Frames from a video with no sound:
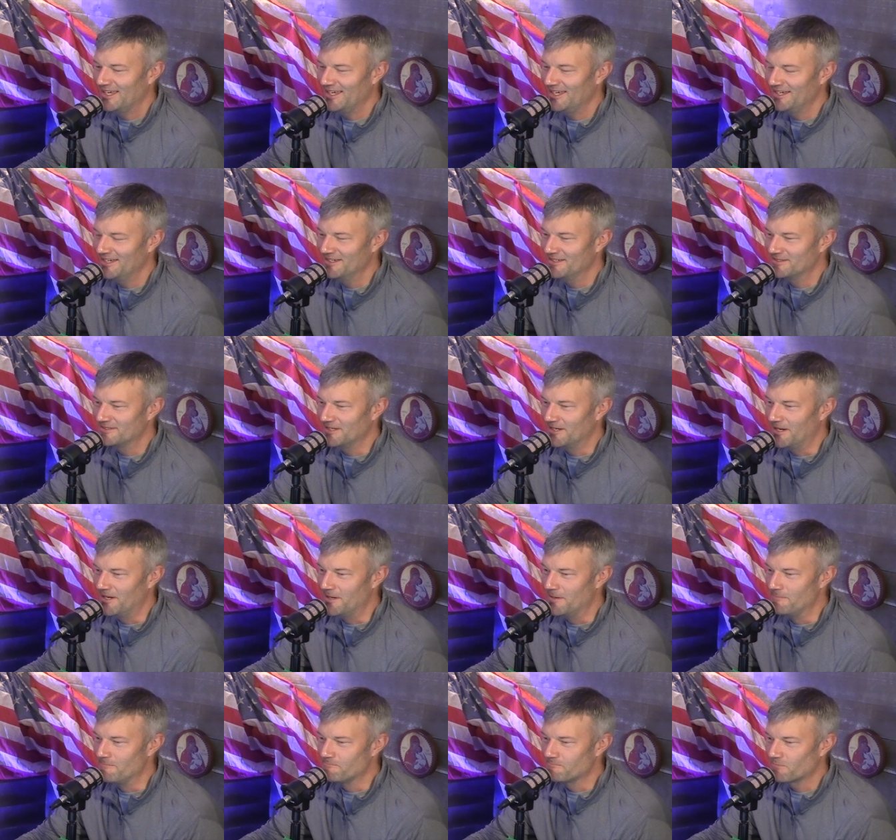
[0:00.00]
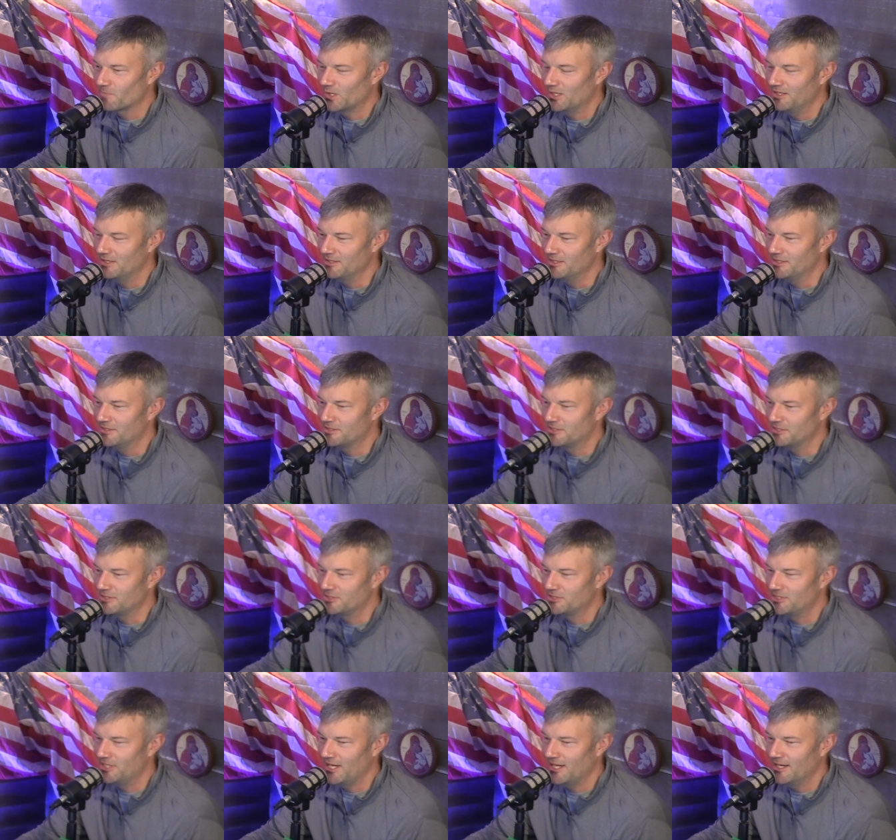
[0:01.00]
is to
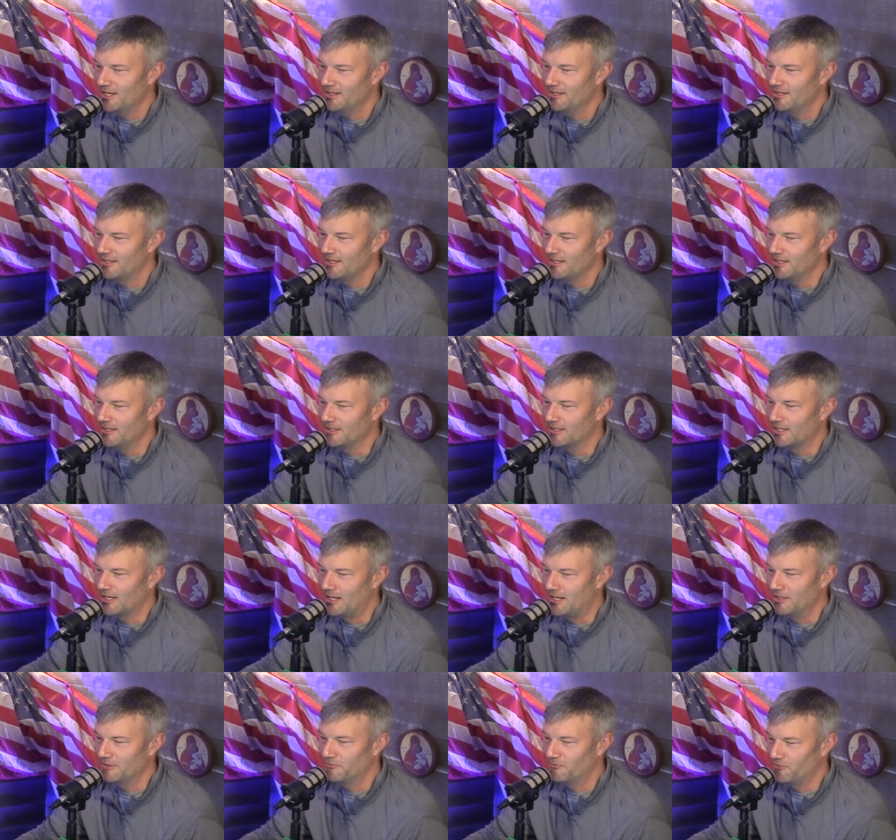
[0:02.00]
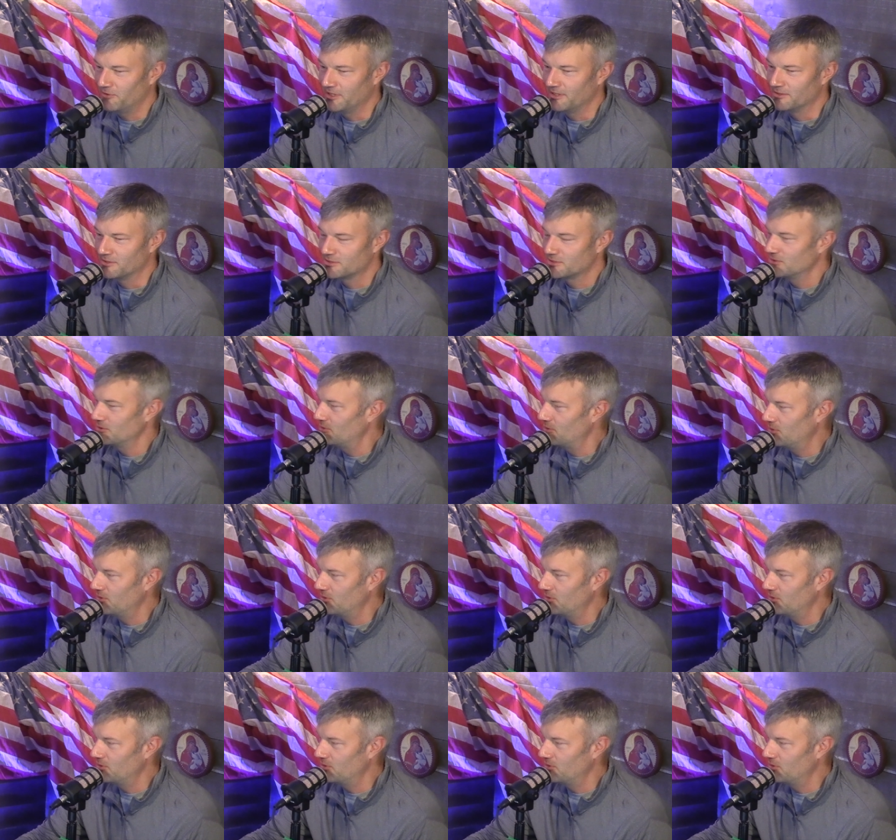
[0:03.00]
stand in confidence